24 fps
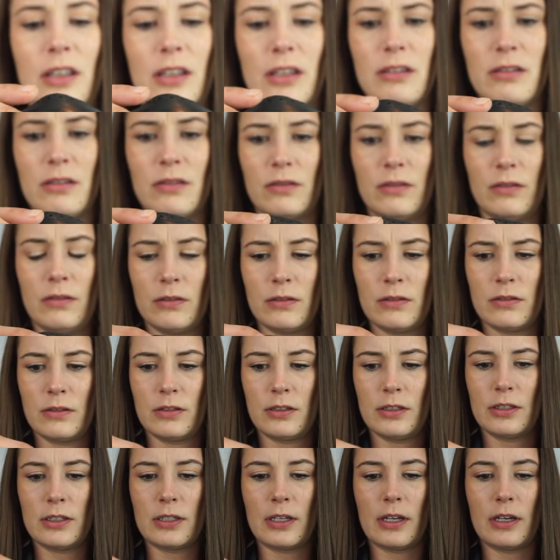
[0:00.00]
Ew,
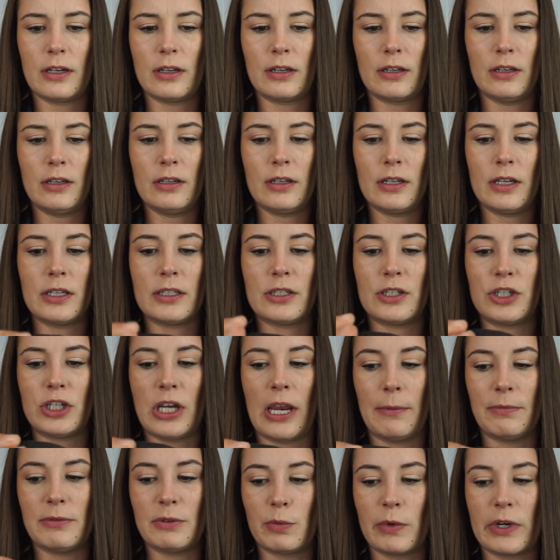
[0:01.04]
it's kind of, it's
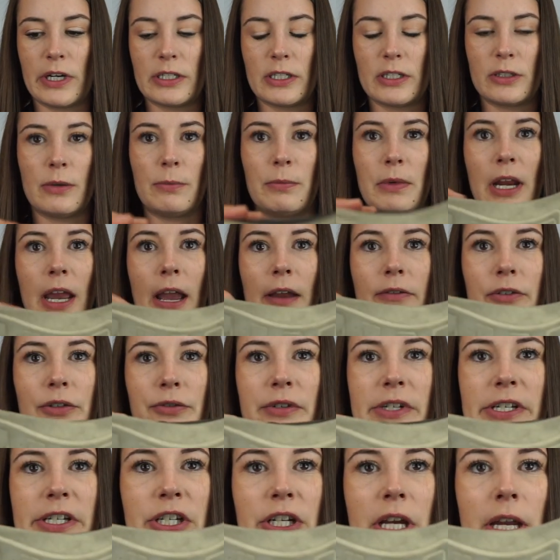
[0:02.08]
shaped weird, so I'm going to have to
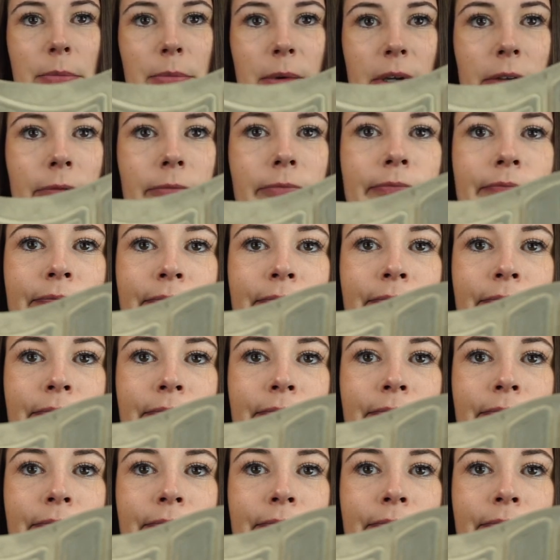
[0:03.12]
reshape it.